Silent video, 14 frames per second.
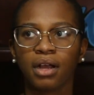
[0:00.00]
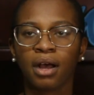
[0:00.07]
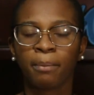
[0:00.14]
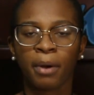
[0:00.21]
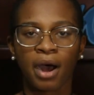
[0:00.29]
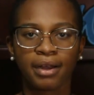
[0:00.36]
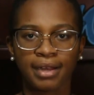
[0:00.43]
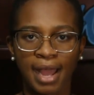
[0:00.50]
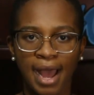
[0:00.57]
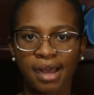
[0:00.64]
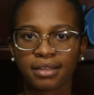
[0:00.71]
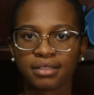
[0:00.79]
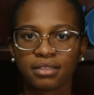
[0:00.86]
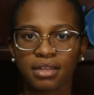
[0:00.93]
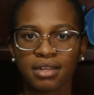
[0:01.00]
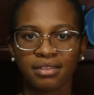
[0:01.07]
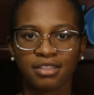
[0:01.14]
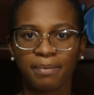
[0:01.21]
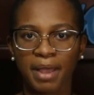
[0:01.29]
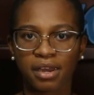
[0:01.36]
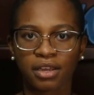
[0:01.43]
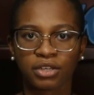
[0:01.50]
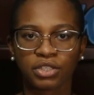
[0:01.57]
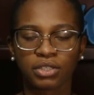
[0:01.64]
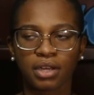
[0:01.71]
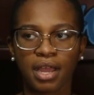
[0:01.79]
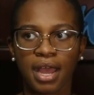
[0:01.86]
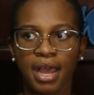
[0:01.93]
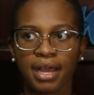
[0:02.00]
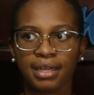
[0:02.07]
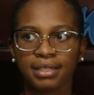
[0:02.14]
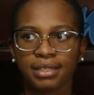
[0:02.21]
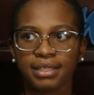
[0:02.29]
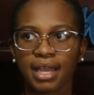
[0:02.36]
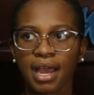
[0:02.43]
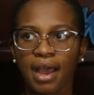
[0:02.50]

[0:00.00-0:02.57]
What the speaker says: a podcast in Spanish and